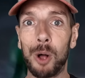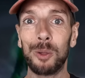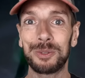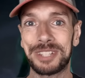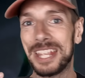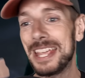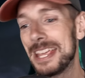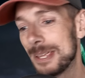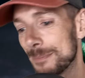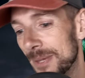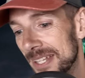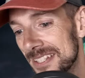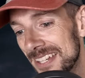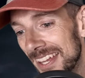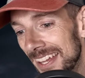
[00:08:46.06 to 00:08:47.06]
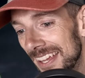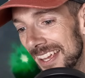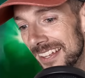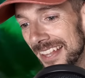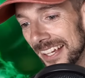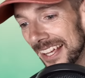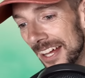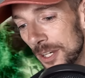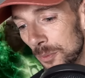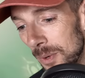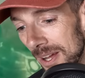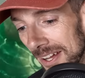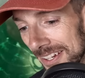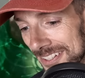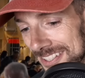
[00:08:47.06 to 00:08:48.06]
a whole team, and that kind of
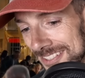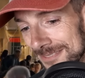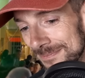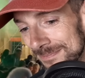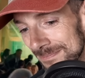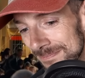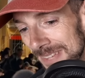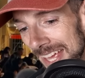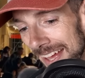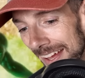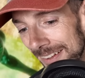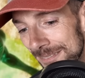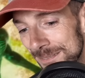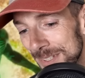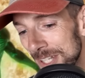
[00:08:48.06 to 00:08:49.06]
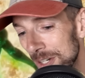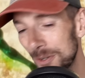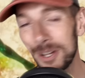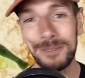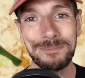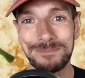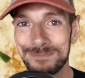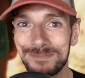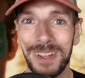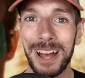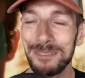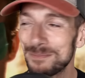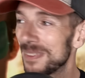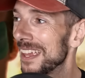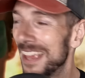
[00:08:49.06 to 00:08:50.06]
works. Yeah, you know
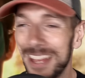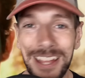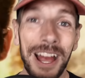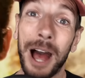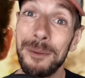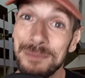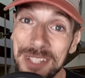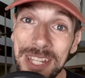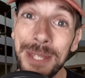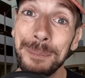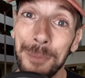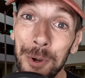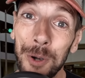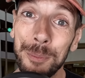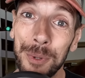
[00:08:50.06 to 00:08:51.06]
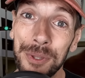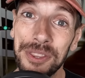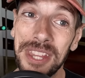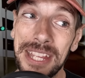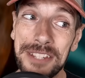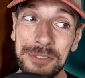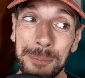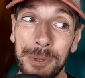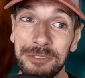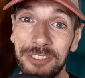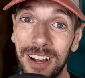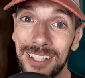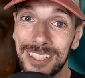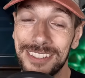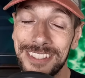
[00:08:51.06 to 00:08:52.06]
what? I'm seeing more and more things from
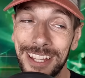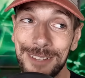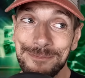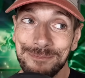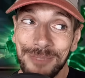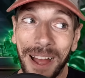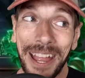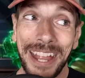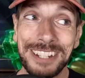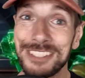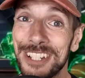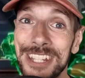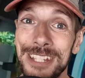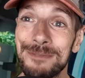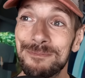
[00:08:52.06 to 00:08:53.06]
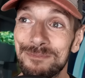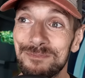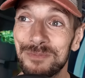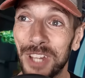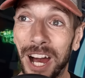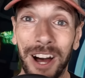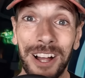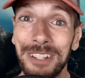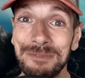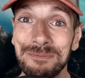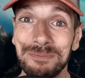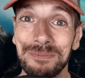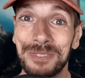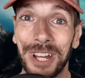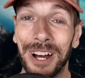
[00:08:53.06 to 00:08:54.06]
McFarlane that I actually
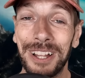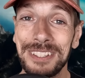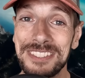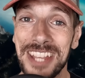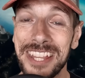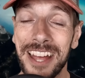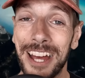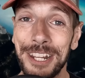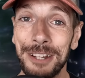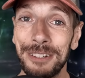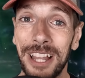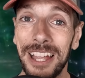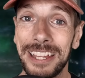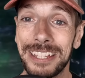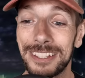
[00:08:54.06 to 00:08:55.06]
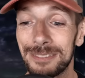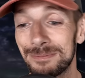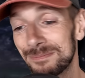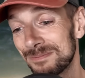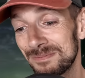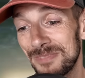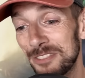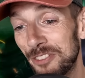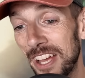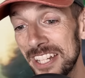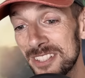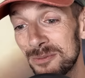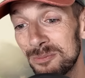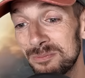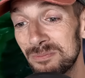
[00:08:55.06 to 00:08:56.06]
can't say that I don't like. In
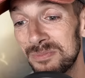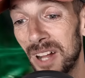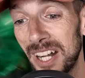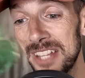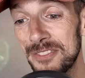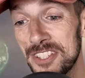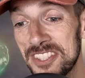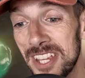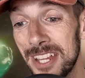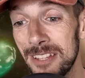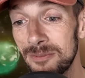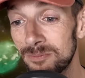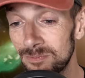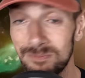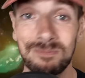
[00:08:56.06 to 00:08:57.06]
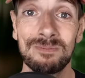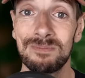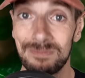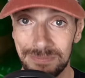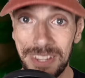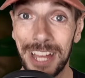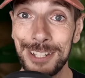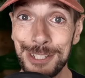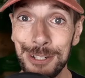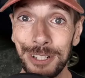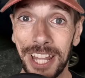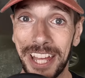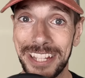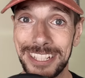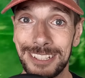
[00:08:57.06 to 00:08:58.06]
fact, I'd even say that I do
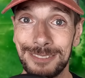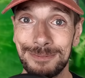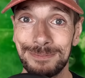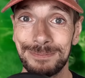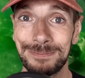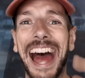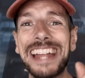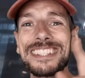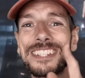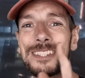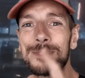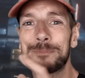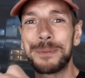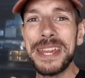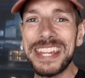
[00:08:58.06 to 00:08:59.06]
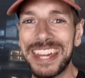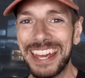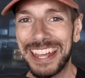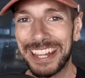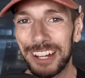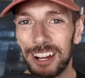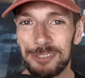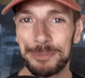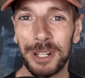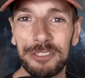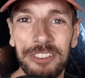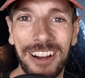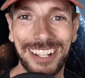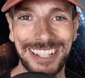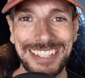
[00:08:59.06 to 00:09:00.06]
like. And speaking of
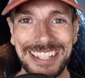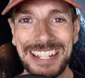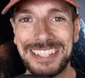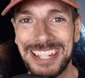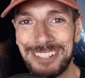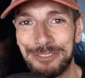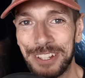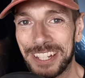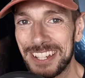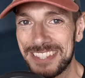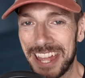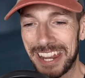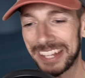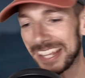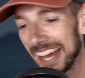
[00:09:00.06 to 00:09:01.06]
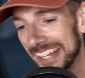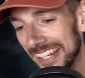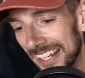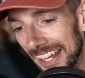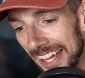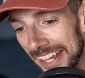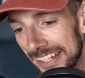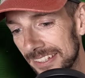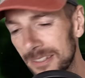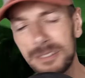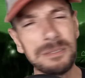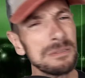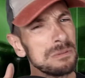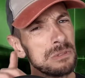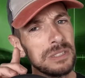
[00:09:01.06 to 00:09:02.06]
McFarlane DC figures that I kind of like,
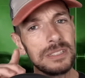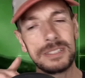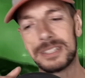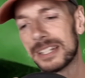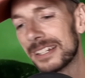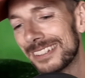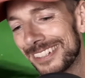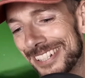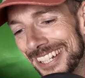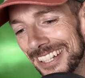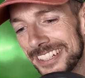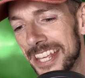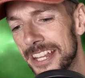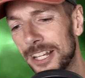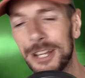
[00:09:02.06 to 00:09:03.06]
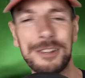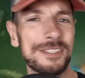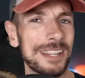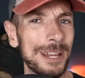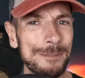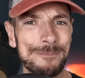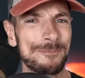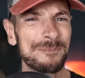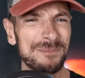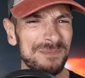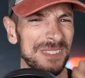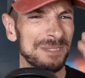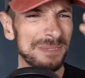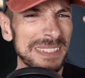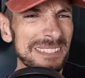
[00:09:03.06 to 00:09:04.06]
looking closer...
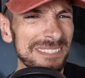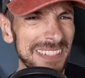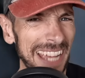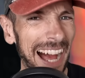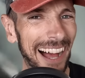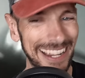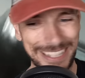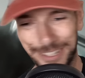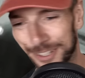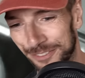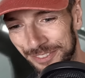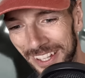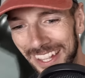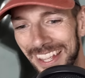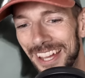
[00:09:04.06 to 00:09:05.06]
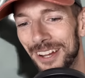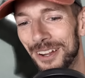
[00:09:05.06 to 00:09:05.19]
kind of.